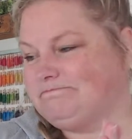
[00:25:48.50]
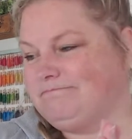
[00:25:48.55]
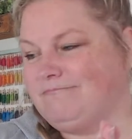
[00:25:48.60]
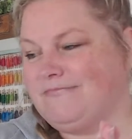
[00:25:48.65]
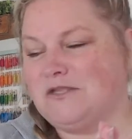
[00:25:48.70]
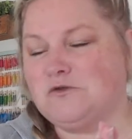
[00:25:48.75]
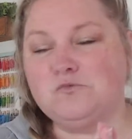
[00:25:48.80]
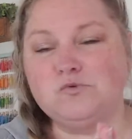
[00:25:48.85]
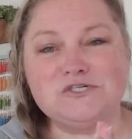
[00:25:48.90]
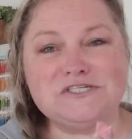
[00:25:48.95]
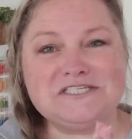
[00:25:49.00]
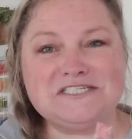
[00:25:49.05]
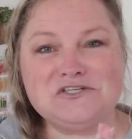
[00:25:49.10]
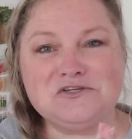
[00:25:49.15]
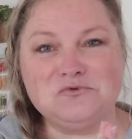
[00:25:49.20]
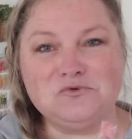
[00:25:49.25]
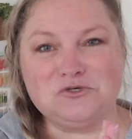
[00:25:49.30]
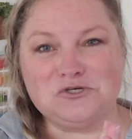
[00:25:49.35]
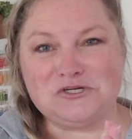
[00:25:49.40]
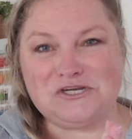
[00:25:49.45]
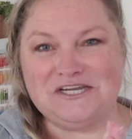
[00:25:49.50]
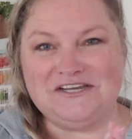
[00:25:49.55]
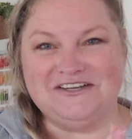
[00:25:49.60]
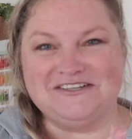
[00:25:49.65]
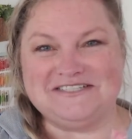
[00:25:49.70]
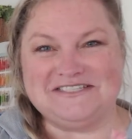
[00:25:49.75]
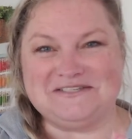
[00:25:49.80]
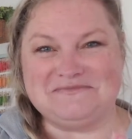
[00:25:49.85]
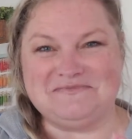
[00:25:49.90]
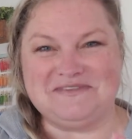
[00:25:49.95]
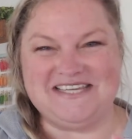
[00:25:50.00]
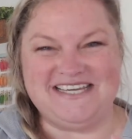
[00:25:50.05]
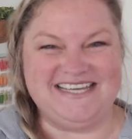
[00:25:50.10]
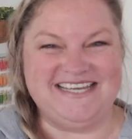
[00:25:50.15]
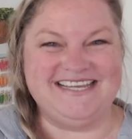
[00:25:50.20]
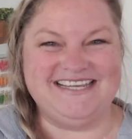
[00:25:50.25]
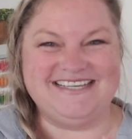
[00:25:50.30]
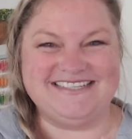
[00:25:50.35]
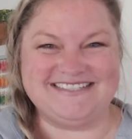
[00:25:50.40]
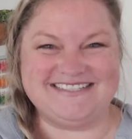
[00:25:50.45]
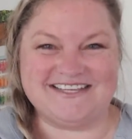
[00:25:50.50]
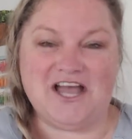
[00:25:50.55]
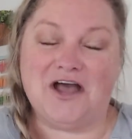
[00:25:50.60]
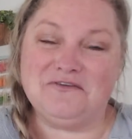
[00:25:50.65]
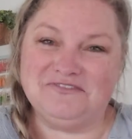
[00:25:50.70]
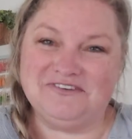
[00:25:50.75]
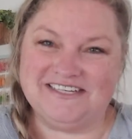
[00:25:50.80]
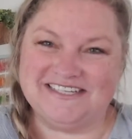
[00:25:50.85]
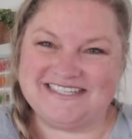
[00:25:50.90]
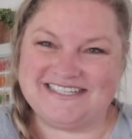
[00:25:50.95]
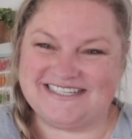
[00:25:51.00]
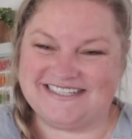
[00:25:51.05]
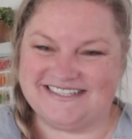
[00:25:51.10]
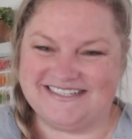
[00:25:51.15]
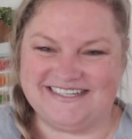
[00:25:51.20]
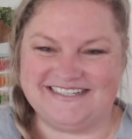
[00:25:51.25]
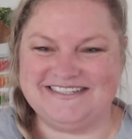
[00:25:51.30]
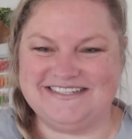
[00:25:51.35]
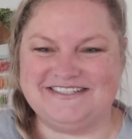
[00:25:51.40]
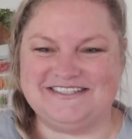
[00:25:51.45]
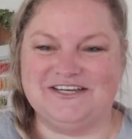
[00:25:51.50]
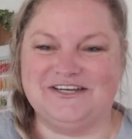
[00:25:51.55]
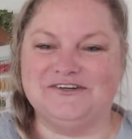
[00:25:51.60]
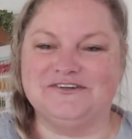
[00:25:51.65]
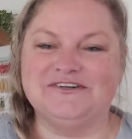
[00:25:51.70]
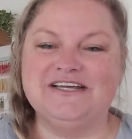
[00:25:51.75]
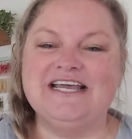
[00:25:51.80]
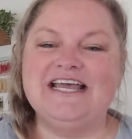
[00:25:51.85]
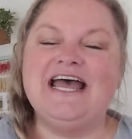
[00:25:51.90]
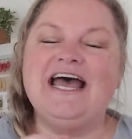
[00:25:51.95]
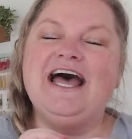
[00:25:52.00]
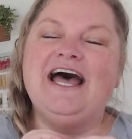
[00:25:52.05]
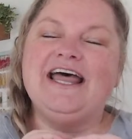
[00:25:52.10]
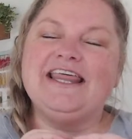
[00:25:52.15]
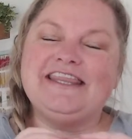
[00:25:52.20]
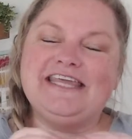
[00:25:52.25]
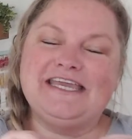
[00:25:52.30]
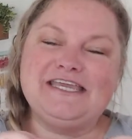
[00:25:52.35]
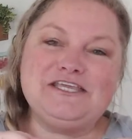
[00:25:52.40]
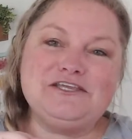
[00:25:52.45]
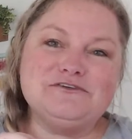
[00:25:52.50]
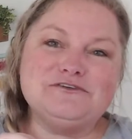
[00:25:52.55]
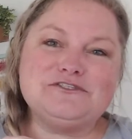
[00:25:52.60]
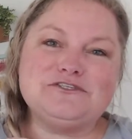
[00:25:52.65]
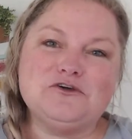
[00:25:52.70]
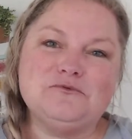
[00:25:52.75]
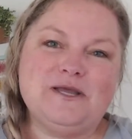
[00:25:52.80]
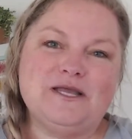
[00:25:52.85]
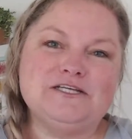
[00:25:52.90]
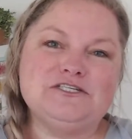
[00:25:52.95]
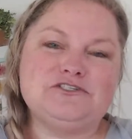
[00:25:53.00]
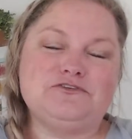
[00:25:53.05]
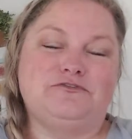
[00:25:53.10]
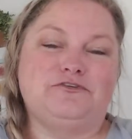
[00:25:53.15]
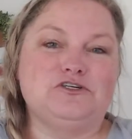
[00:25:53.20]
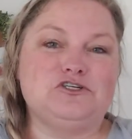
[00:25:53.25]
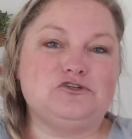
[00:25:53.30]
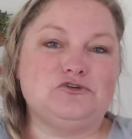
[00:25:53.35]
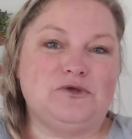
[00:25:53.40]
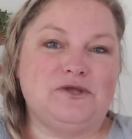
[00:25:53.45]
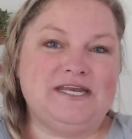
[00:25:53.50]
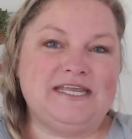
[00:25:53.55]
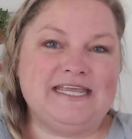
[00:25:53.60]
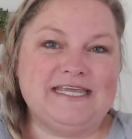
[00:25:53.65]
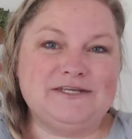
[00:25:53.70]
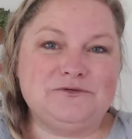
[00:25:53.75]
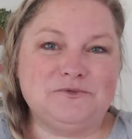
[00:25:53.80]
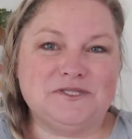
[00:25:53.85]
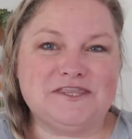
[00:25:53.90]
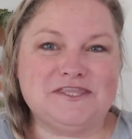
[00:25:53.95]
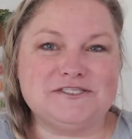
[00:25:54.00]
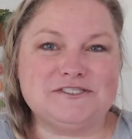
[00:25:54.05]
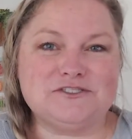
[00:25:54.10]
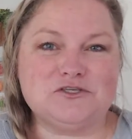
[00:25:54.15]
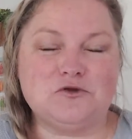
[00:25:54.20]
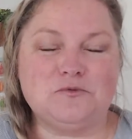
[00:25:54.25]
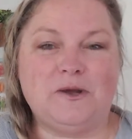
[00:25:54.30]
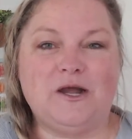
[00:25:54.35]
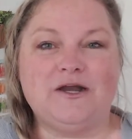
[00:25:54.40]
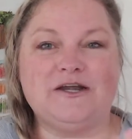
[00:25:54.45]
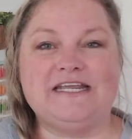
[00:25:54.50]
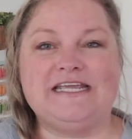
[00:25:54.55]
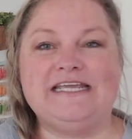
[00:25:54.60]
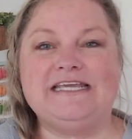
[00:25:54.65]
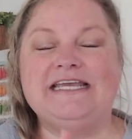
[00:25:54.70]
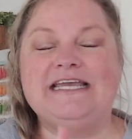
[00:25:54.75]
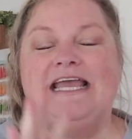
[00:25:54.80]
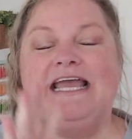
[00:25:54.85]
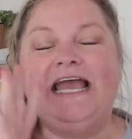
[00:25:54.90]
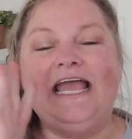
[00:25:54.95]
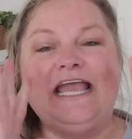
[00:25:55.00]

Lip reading: we're still working on some things, obviously. So thank you so much for joining in with the Sew Party.